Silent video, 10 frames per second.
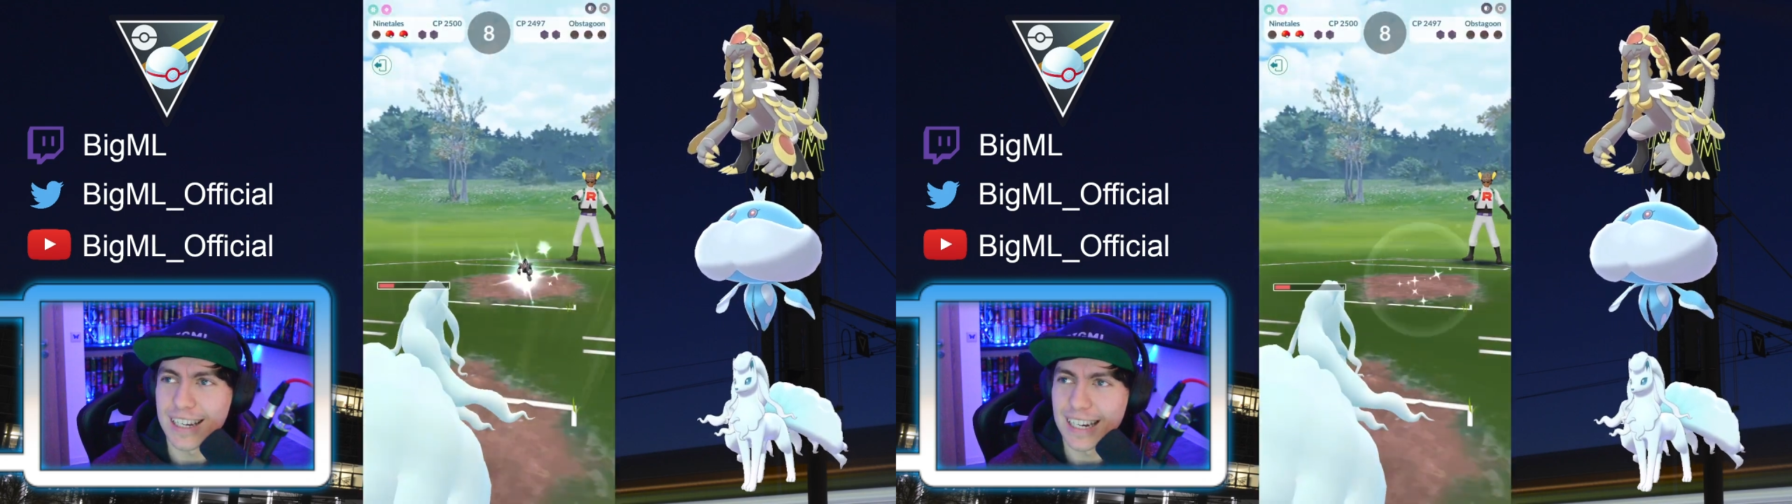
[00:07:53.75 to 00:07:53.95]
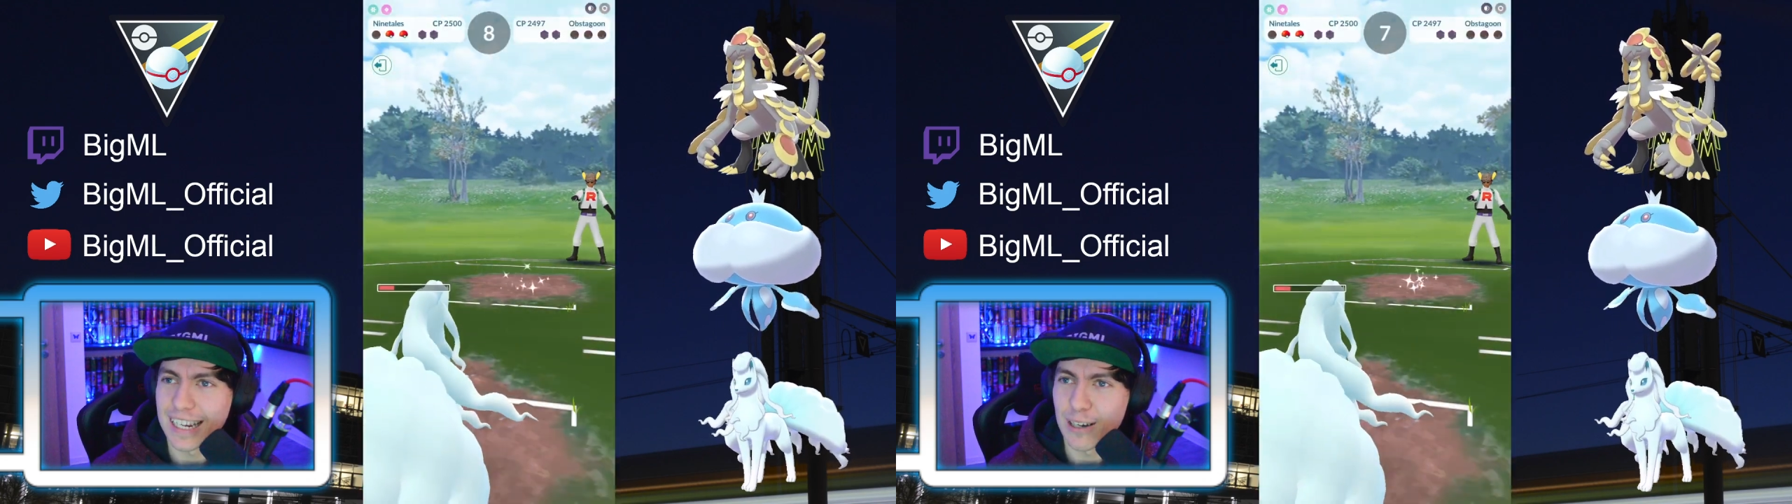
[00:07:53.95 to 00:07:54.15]

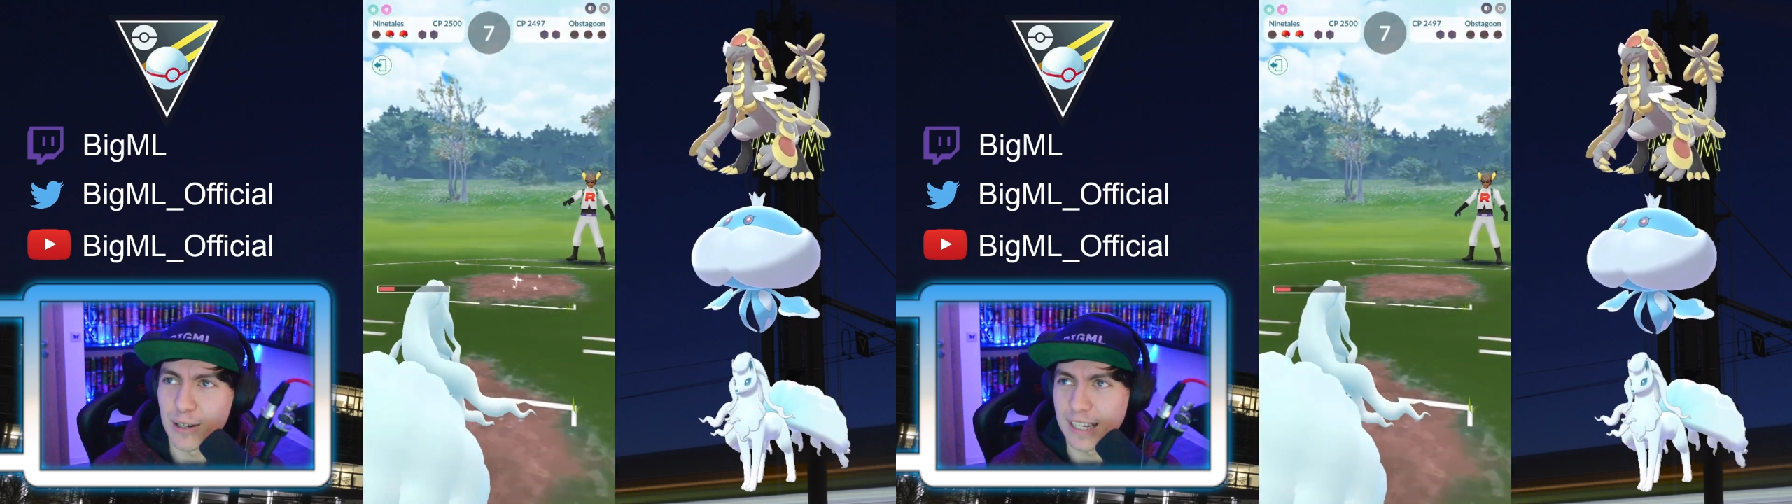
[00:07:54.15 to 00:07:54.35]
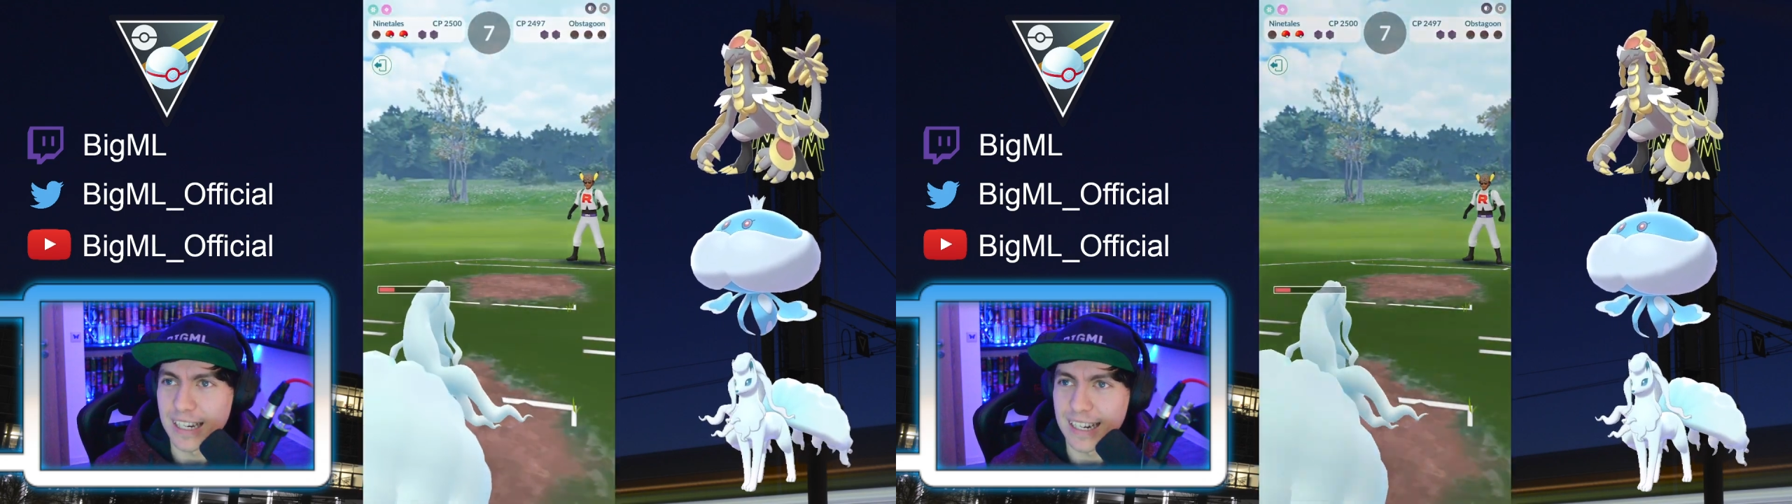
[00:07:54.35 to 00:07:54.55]

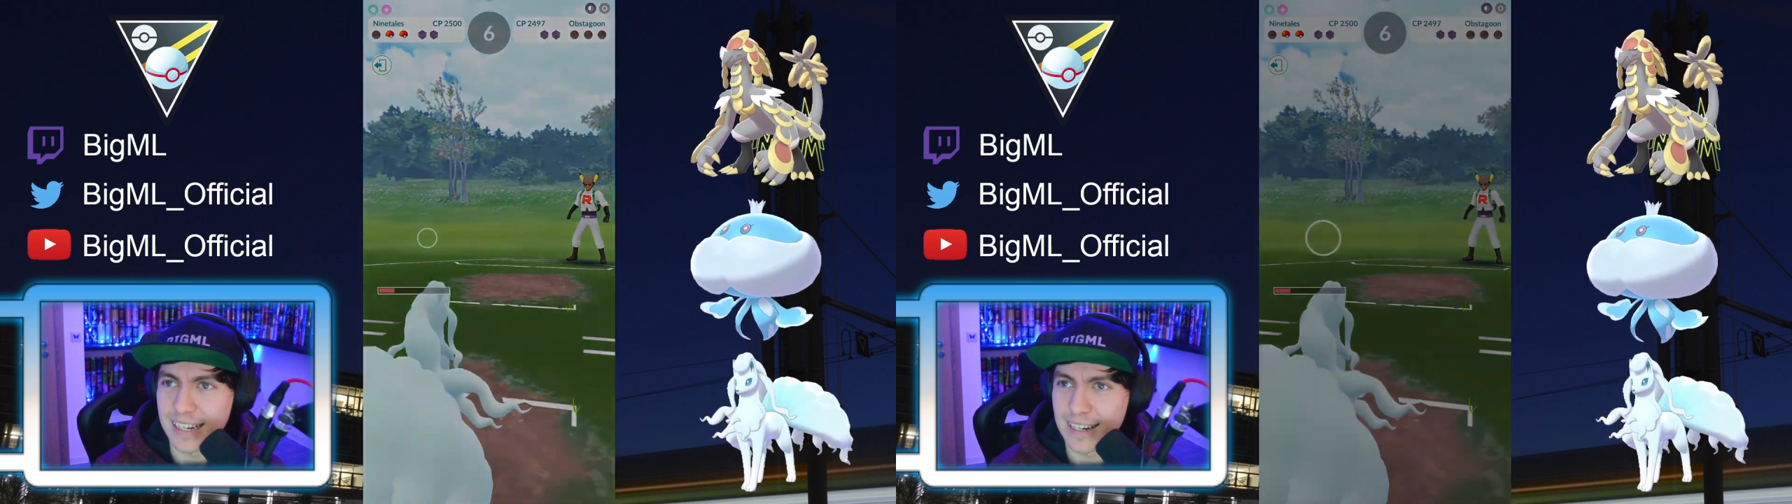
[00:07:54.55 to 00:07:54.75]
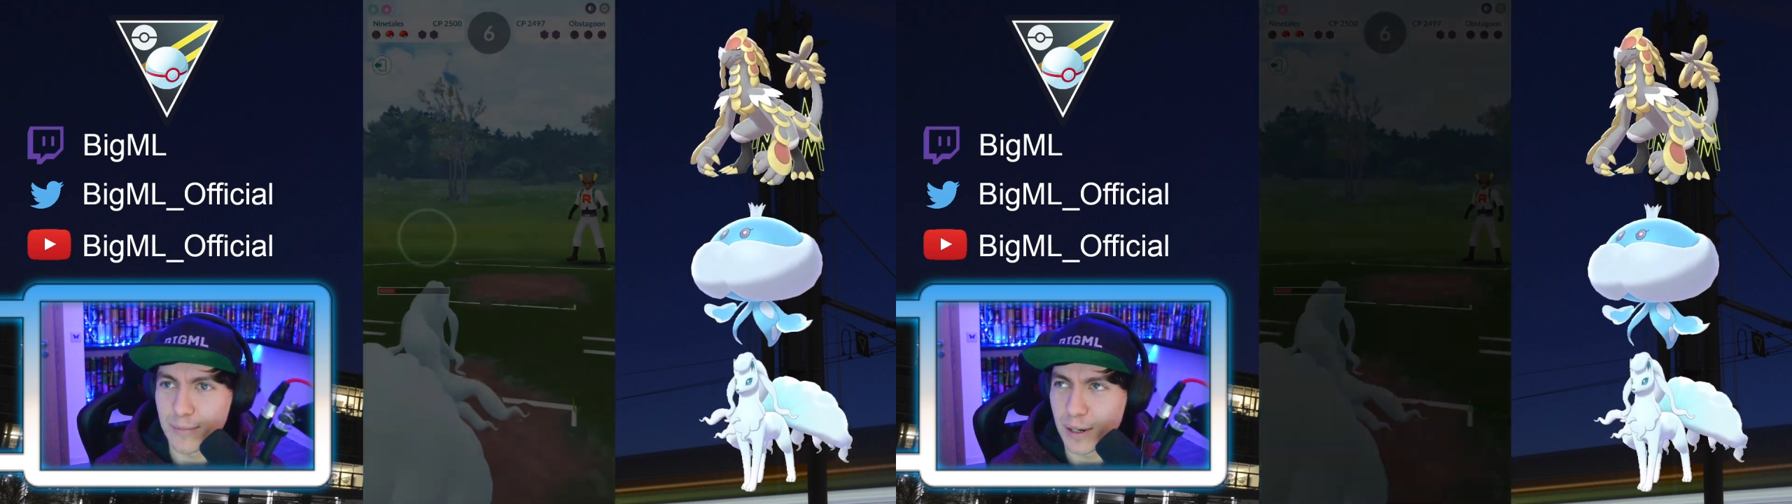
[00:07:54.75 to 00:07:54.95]
conceded, to
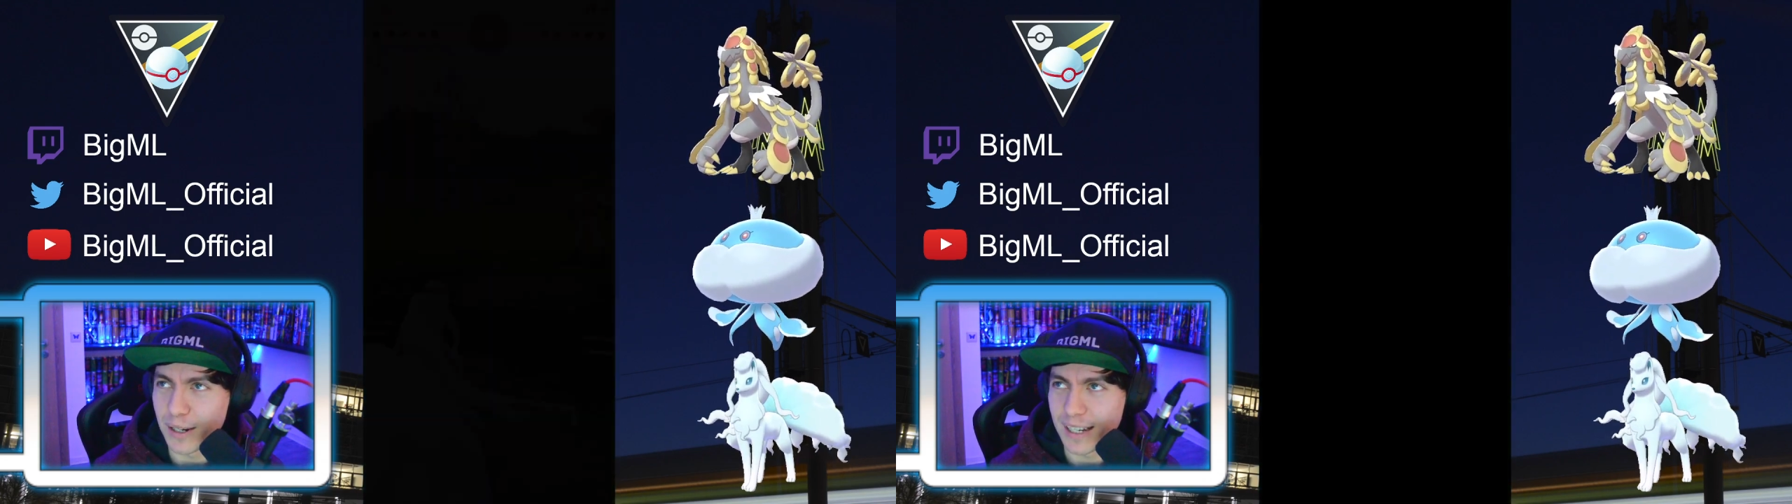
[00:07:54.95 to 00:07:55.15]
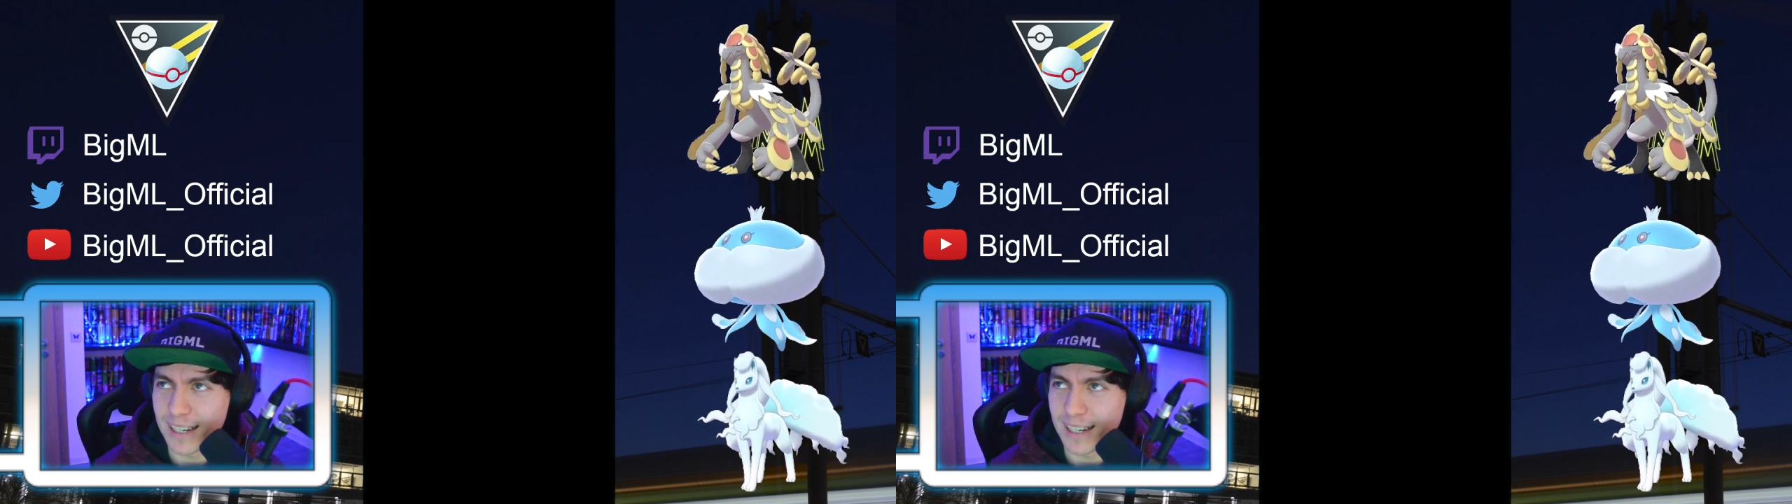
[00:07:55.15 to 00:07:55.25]
be honest.